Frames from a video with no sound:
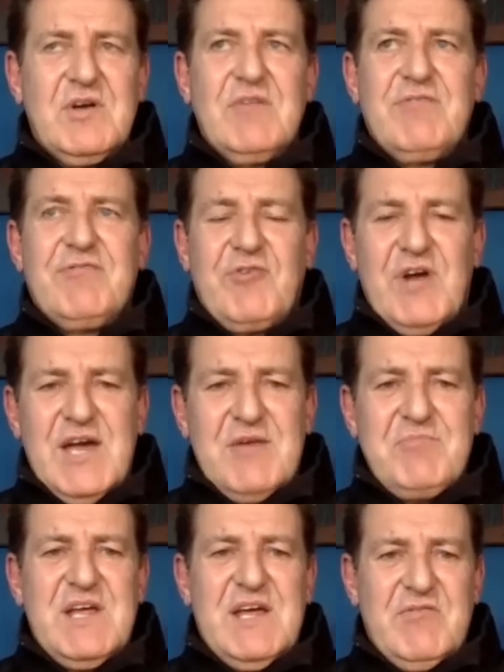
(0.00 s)

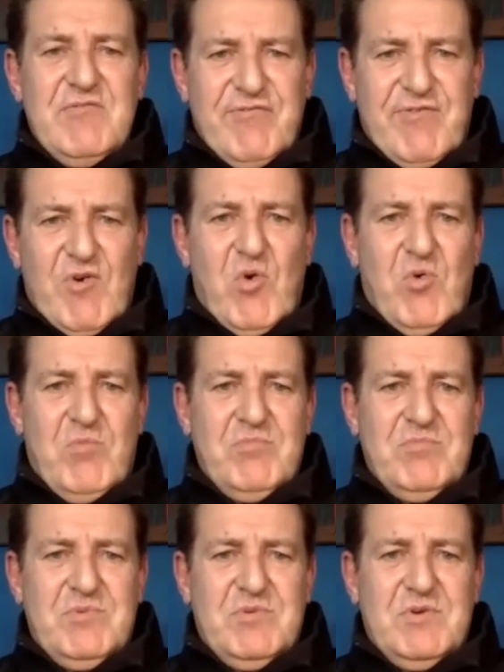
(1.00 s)
framed and formed
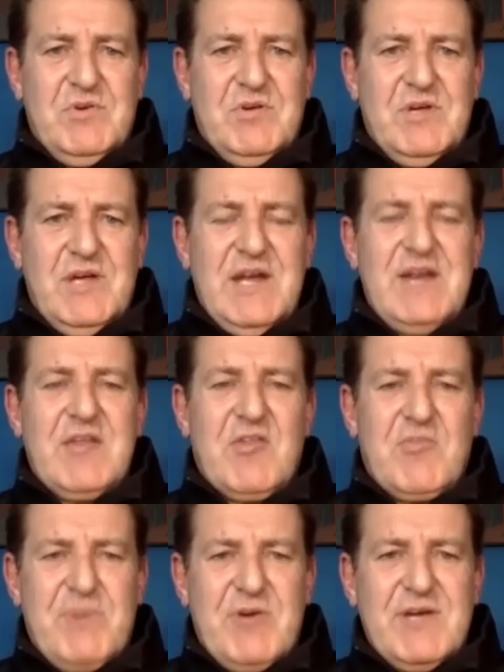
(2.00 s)
in the
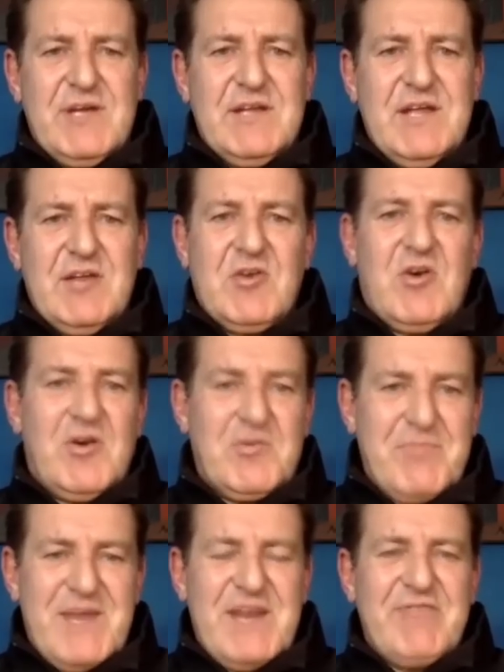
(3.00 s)
spirit, it
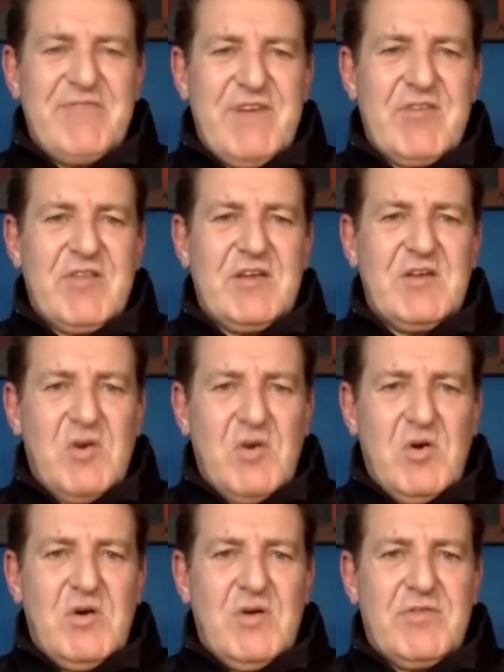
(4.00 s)
can't manifest in the
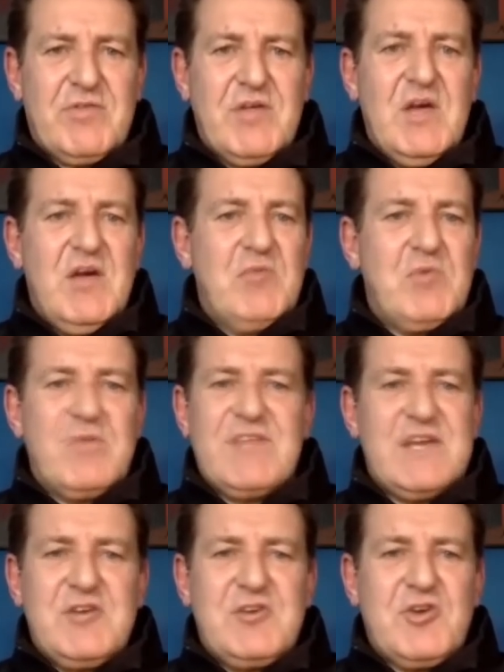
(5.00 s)
earth with
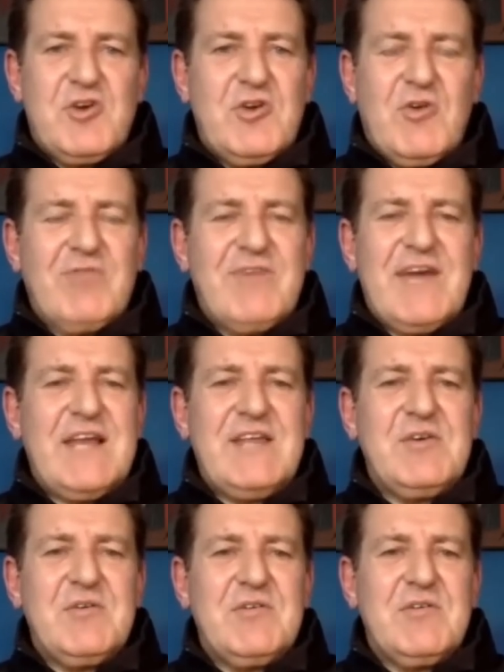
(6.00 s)
the eternal
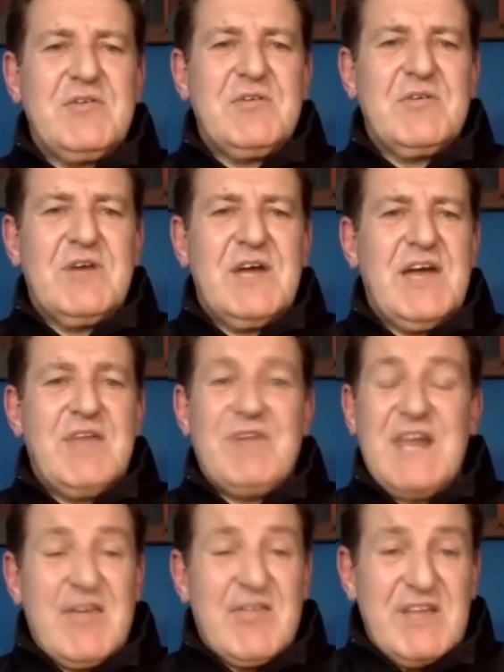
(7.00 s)
value, the
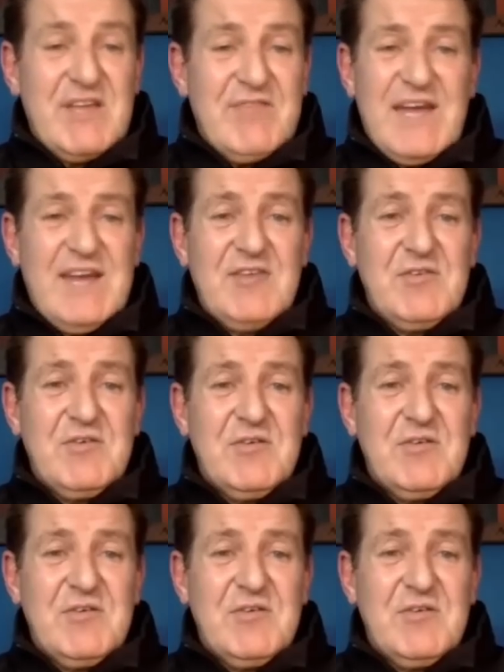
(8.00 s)
everlasting value.